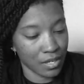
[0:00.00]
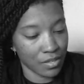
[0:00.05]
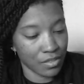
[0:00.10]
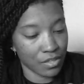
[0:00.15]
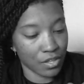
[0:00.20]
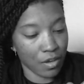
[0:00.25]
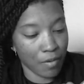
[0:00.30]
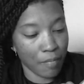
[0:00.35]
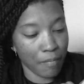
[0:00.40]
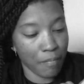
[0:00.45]

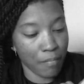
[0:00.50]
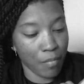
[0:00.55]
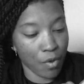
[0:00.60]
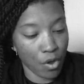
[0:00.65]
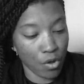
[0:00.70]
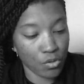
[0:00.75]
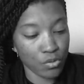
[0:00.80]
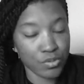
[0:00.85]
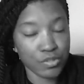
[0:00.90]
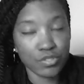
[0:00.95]
The
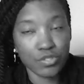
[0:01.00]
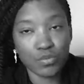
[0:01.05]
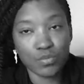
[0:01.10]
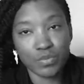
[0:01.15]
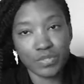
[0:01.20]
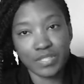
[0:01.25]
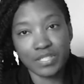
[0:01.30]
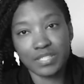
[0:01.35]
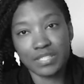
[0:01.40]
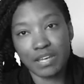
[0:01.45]
most
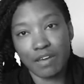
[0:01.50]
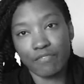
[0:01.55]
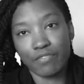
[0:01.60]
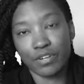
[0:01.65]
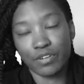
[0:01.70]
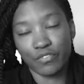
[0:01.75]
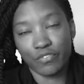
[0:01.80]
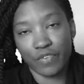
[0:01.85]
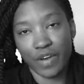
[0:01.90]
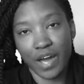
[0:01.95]
was
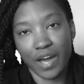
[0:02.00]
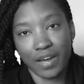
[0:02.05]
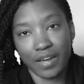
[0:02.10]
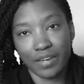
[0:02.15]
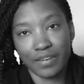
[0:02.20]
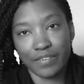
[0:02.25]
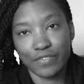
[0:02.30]
75.